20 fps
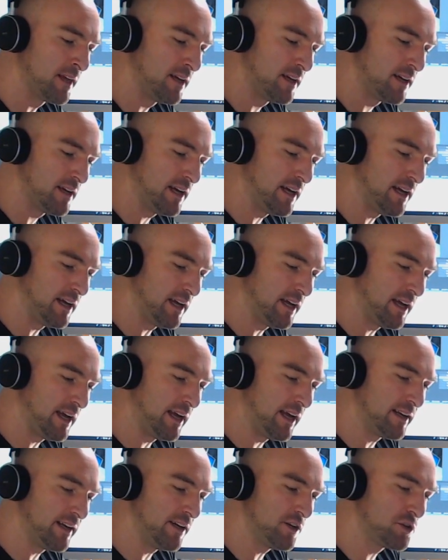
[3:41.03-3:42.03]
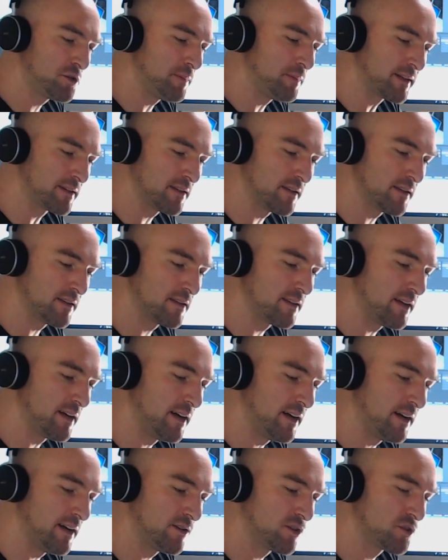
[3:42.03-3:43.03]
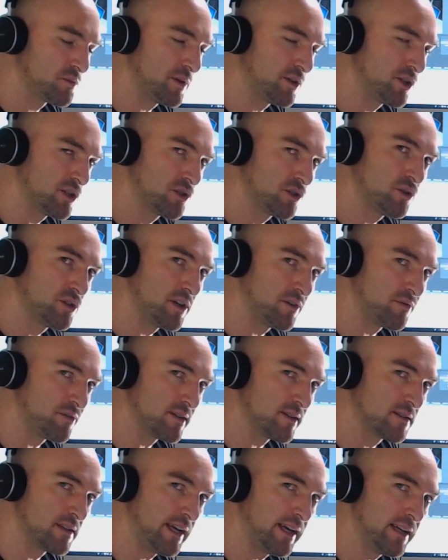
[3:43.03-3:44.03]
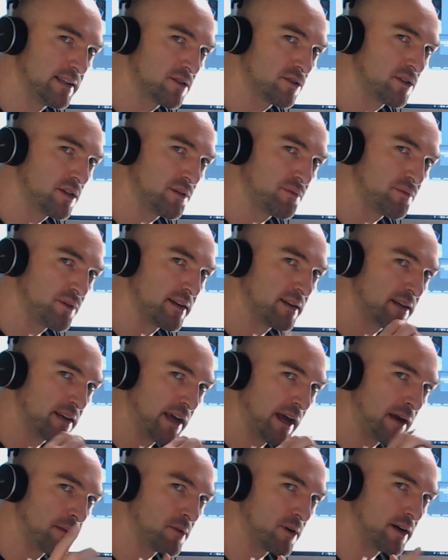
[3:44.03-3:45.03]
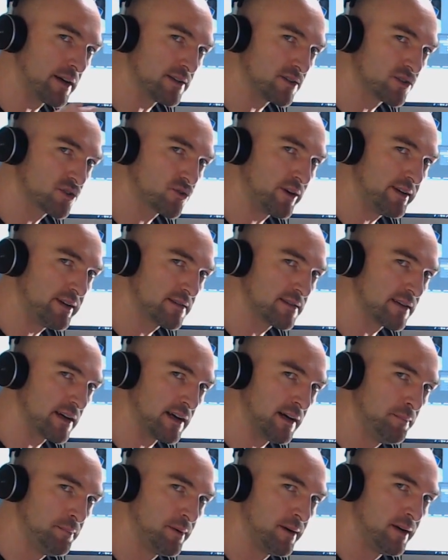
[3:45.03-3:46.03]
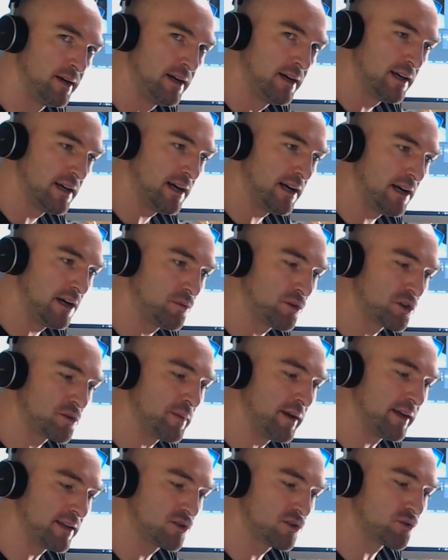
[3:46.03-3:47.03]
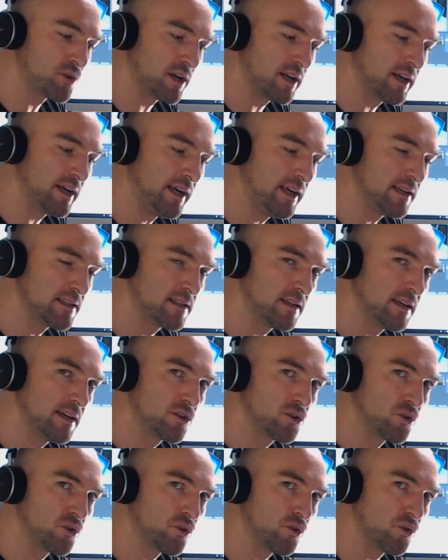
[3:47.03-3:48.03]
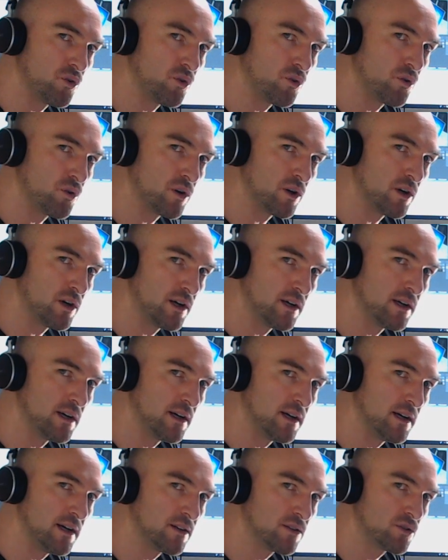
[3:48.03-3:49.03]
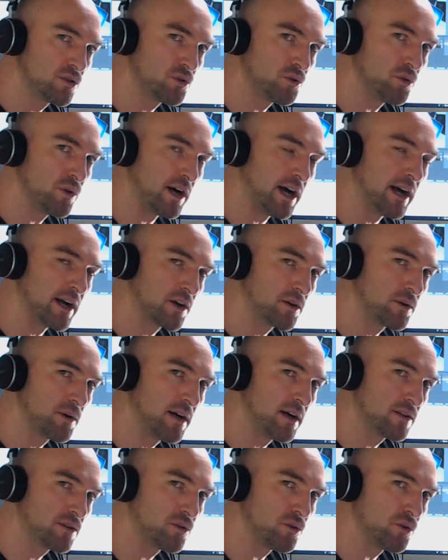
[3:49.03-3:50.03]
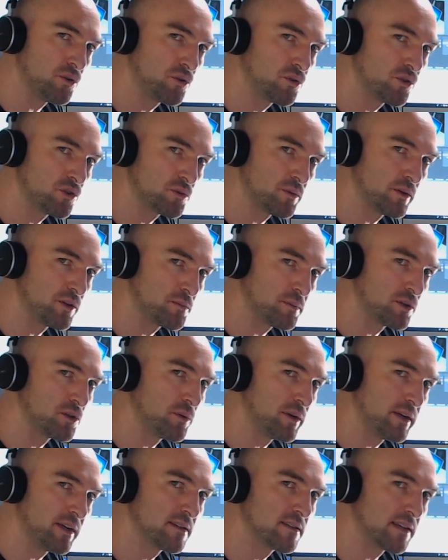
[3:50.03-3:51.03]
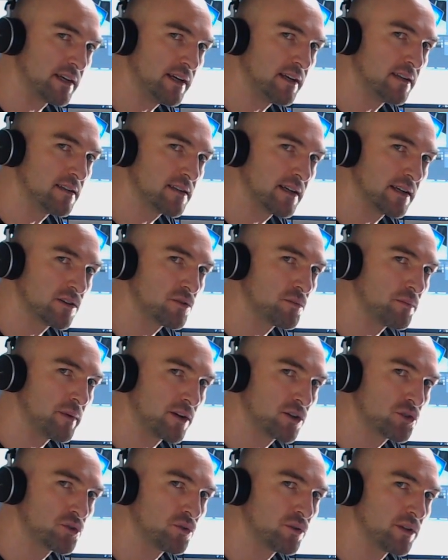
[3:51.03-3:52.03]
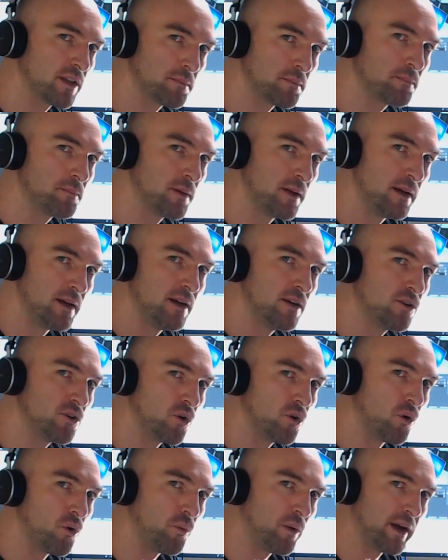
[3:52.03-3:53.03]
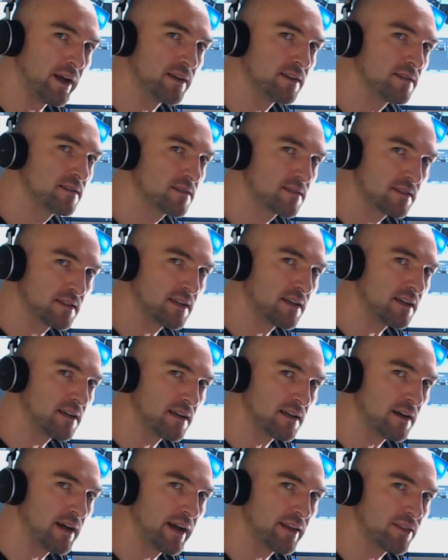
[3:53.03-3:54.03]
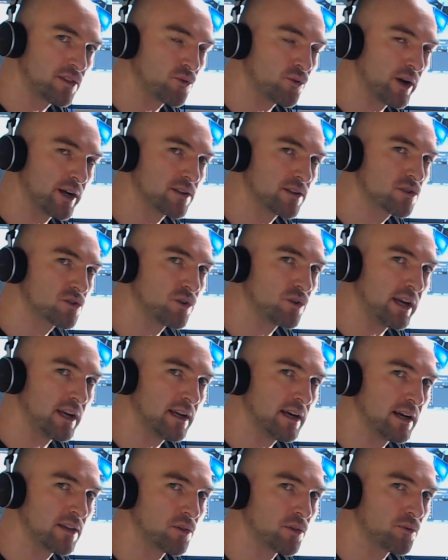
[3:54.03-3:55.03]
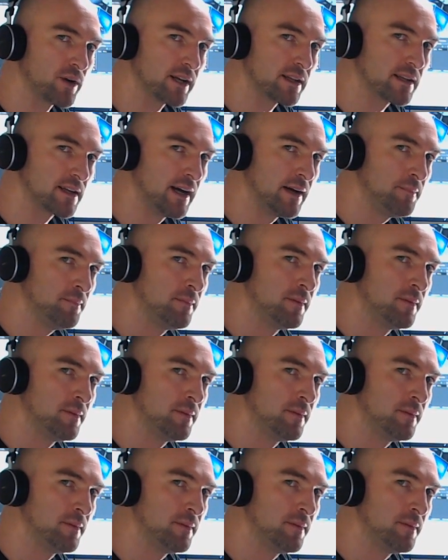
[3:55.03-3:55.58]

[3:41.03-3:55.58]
And each button switches to different scenes, a different camera and screen setup, which makes it really easy to do to switch between the scenes and to make sure that you're always at the right screen at the right time,